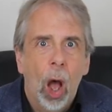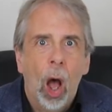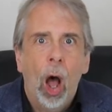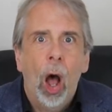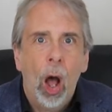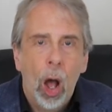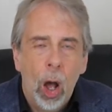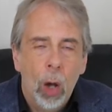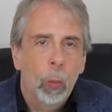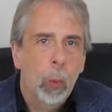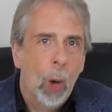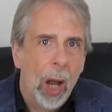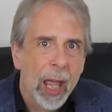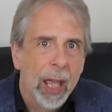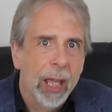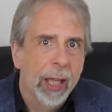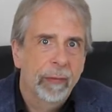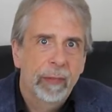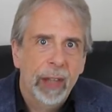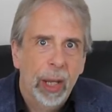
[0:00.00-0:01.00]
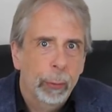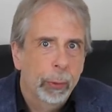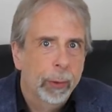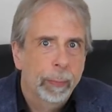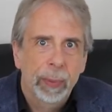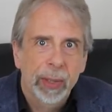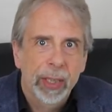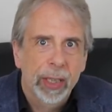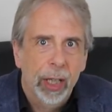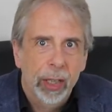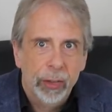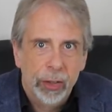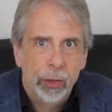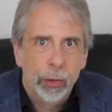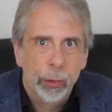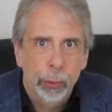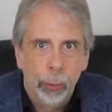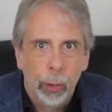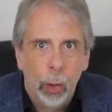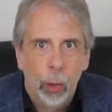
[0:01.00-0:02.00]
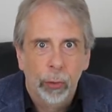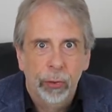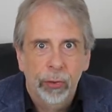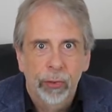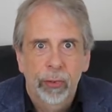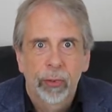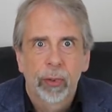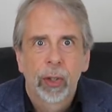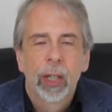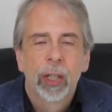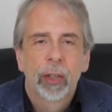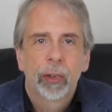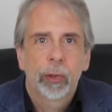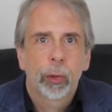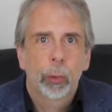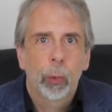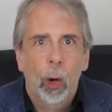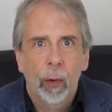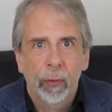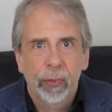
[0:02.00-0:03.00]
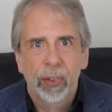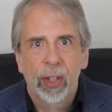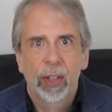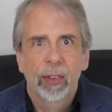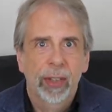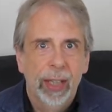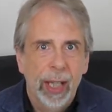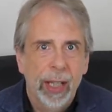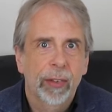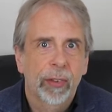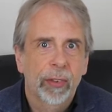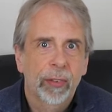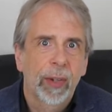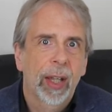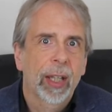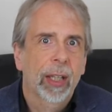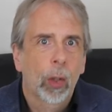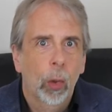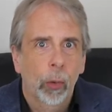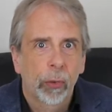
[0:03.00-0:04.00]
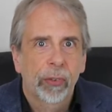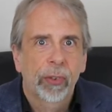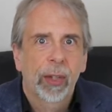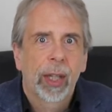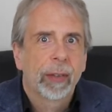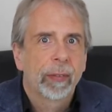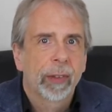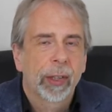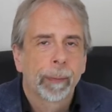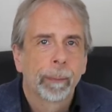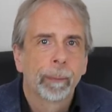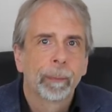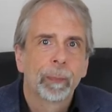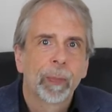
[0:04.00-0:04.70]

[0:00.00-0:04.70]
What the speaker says: are where there would be additional costs to offset against that cost saving.